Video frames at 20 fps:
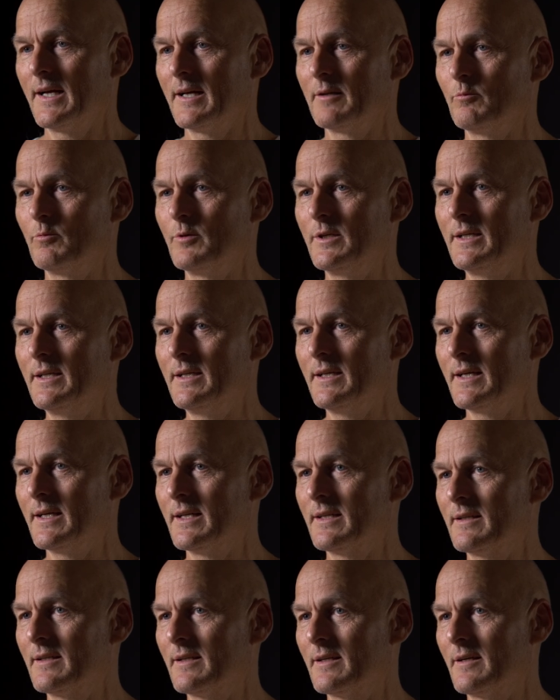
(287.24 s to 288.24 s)
And we
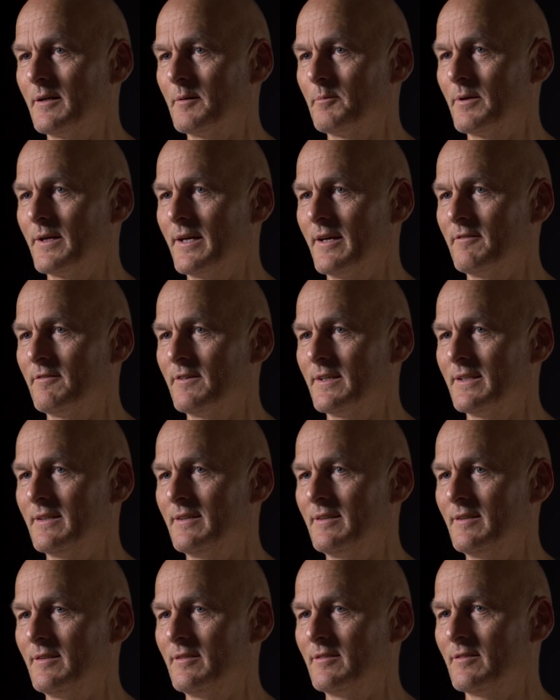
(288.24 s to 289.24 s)
ended up having
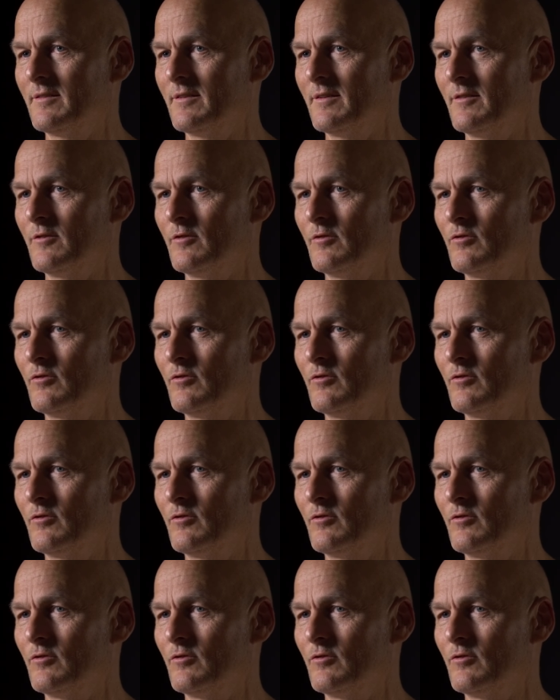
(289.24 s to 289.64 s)
these